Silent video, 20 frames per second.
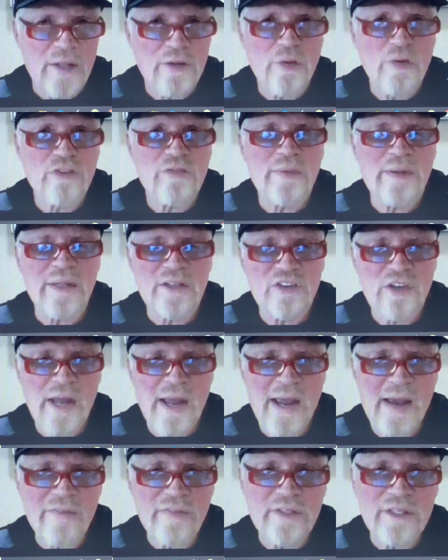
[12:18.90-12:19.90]
There is a
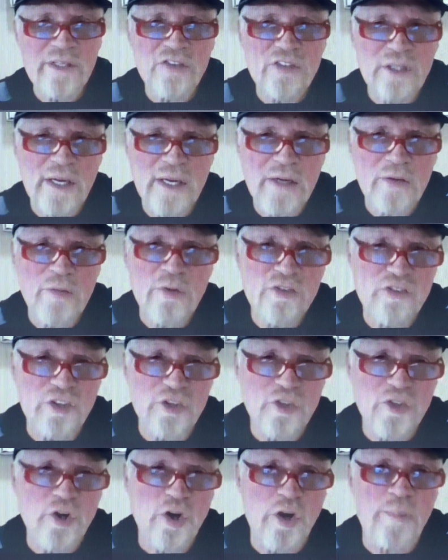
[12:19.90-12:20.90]
half a dozen countries in
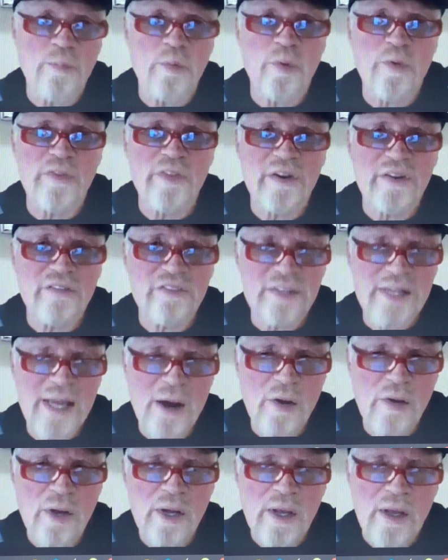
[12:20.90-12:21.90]
Europe where they've
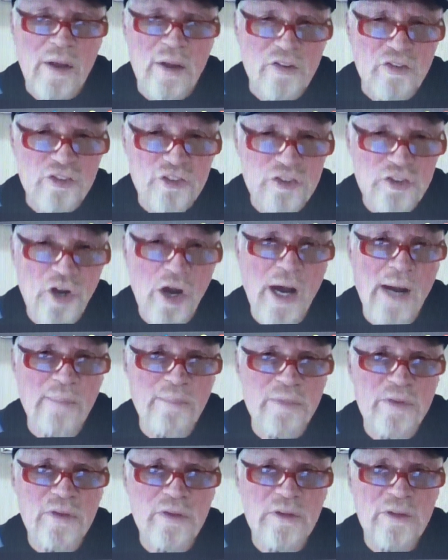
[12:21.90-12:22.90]
now
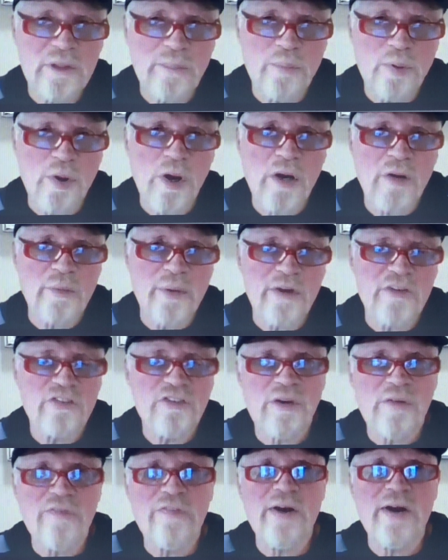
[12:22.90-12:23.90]
stopped the
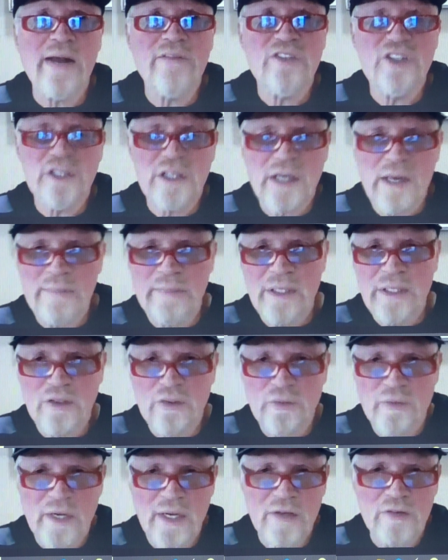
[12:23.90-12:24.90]
progress of 5G coming into
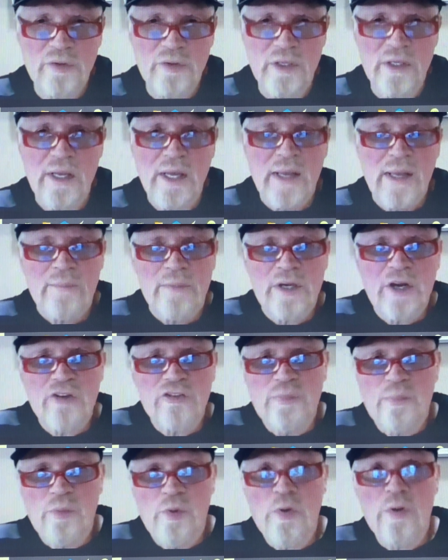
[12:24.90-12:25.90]
their country
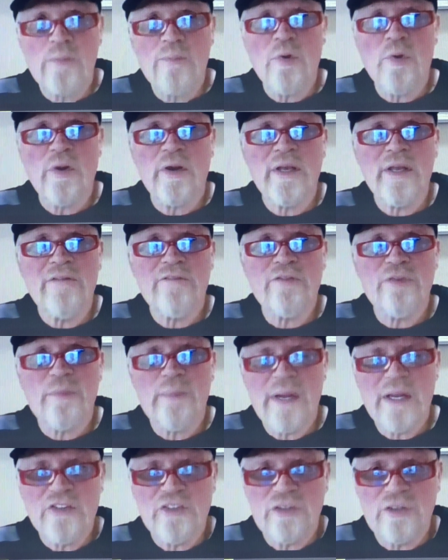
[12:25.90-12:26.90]
because more and more
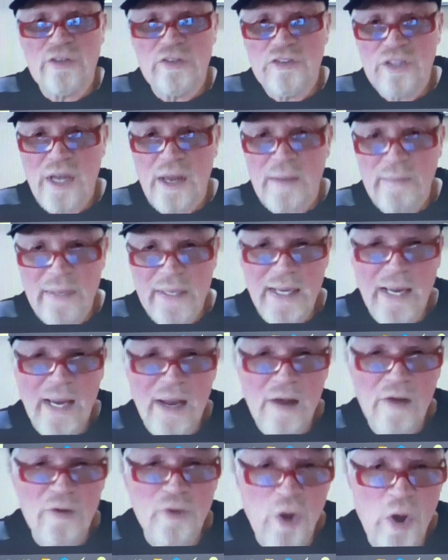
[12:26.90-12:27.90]
information is coming
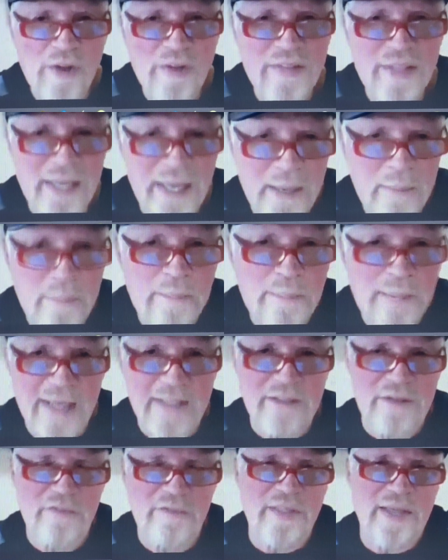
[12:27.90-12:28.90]
out on the
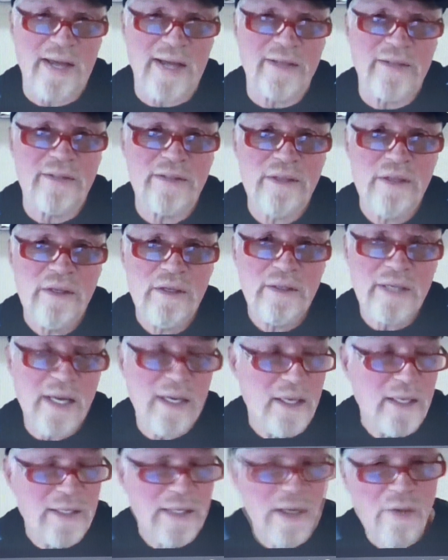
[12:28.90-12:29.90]
impact of that.
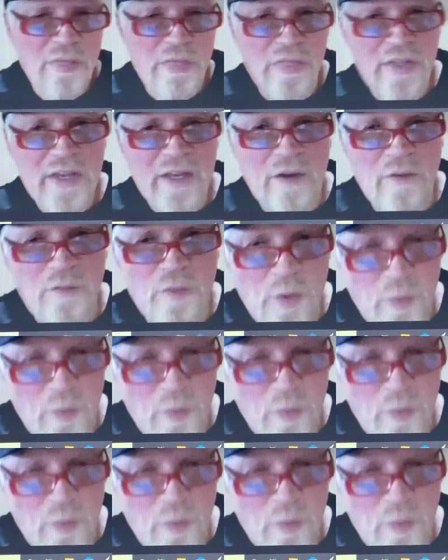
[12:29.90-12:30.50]
Okay, now think of